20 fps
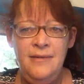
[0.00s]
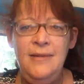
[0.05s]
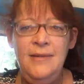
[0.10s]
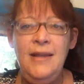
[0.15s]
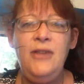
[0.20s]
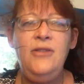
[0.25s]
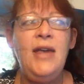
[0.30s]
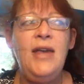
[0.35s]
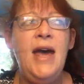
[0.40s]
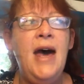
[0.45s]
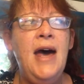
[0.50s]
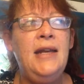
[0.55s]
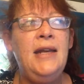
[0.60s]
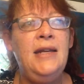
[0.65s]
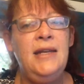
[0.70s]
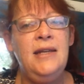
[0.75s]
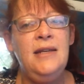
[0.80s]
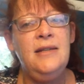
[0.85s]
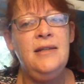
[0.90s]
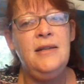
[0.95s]
that
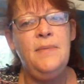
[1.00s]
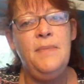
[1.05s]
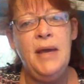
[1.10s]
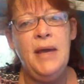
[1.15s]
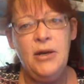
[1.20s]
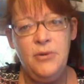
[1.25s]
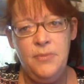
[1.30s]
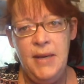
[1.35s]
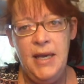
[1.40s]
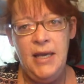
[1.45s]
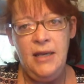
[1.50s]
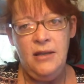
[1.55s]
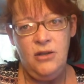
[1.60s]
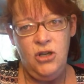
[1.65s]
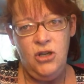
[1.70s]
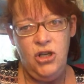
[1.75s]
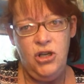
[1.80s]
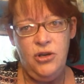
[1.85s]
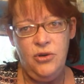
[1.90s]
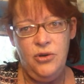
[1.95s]
is a better being
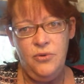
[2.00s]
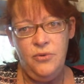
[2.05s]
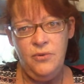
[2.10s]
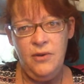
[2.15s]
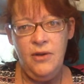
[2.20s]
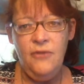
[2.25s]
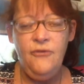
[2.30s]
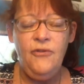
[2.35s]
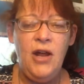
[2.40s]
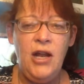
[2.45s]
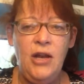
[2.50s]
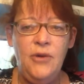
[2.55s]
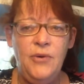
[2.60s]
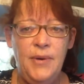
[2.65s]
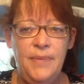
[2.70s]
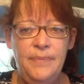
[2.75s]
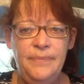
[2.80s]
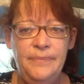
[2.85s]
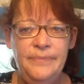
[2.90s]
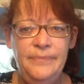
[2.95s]
than you and
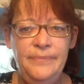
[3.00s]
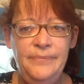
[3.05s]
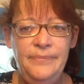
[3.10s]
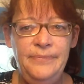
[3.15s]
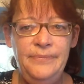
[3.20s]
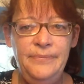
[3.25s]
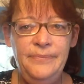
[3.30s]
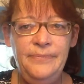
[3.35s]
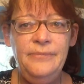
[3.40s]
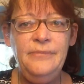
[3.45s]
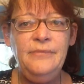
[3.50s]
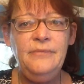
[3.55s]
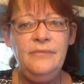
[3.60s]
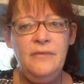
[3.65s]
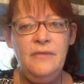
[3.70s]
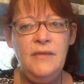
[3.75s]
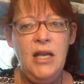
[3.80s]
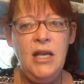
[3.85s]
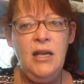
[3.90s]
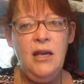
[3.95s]
follow
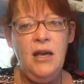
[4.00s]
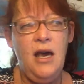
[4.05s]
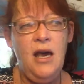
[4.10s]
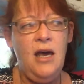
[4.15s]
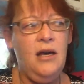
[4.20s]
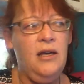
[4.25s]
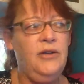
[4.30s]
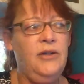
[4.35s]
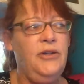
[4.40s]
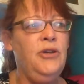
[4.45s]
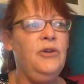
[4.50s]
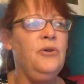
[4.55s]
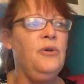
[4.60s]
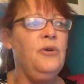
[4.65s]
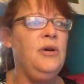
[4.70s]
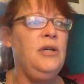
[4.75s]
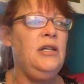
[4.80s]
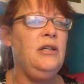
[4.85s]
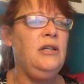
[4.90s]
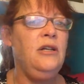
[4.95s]
them. You're
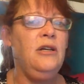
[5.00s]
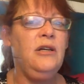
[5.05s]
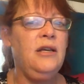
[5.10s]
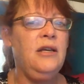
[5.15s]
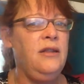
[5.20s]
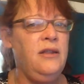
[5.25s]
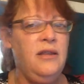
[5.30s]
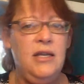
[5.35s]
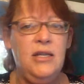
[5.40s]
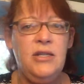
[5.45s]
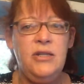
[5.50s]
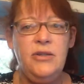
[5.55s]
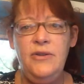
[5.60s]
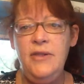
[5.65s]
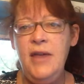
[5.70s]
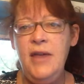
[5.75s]
going to look at this or